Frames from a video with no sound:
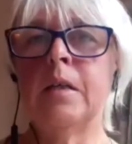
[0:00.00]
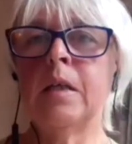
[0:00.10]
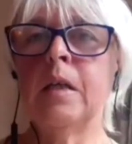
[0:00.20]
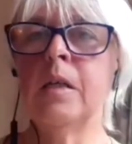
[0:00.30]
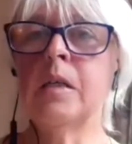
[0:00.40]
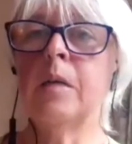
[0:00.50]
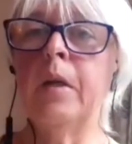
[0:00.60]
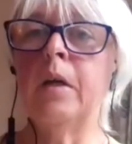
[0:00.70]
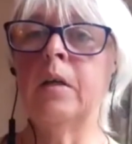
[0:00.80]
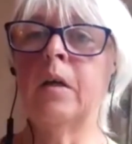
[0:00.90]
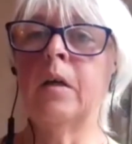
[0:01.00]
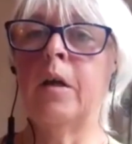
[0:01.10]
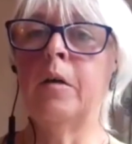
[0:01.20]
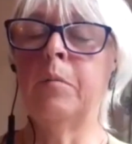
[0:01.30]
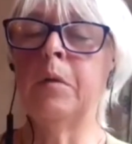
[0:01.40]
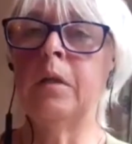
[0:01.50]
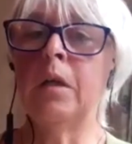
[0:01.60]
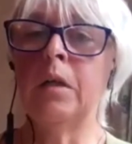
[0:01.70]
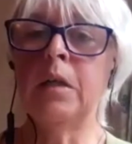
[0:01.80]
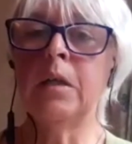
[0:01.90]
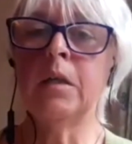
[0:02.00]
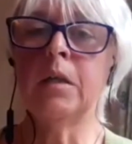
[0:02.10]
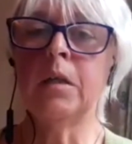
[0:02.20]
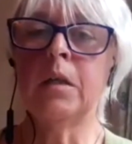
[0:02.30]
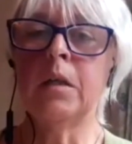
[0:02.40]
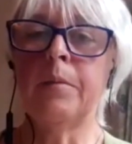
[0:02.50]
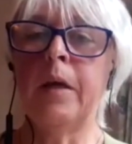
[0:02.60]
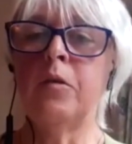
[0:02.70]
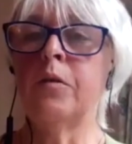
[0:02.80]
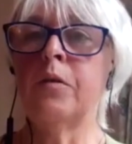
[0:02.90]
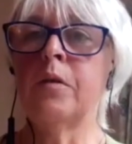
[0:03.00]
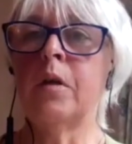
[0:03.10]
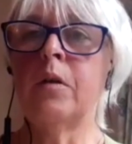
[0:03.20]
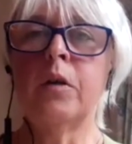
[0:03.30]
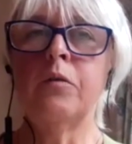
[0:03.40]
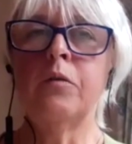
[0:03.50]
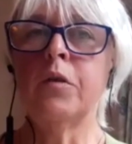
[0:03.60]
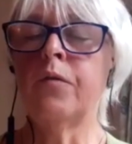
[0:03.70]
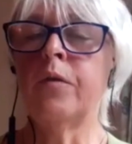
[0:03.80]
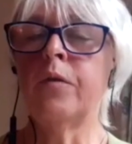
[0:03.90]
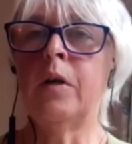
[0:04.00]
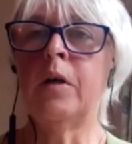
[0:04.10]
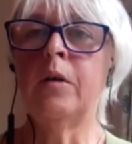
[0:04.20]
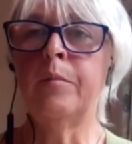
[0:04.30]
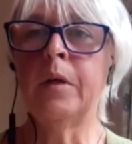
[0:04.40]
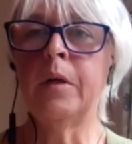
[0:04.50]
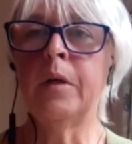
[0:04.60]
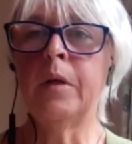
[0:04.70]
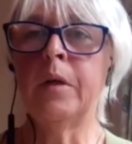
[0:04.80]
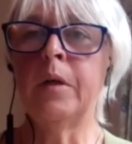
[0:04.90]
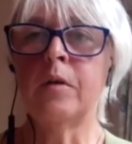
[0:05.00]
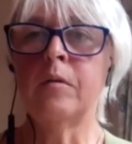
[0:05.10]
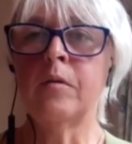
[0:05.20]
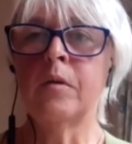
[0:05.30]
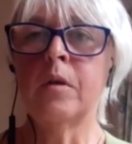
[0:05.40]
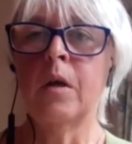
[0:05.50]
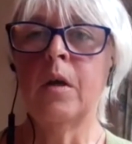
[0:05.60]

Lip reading: it's similar, you know, but listen to the patients. Don't just rely on blood test results.